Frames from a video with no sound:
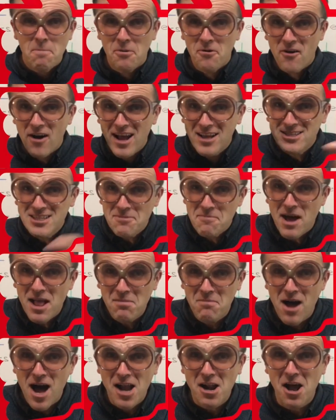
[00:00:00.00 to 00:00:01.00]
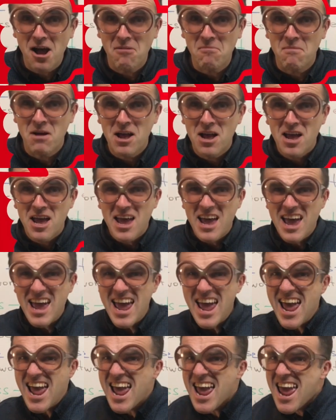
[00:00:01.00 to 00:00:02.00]
press the bell button,
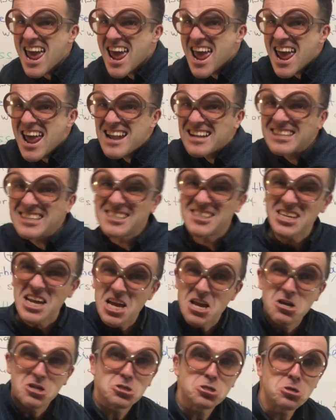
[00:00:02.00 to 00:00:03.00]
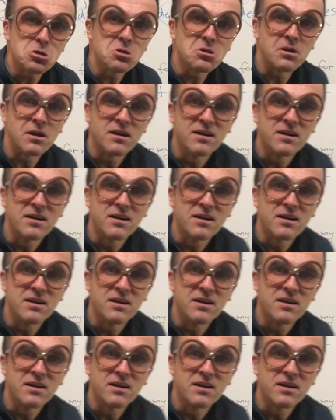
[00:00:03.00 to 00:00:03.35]
and see you soon!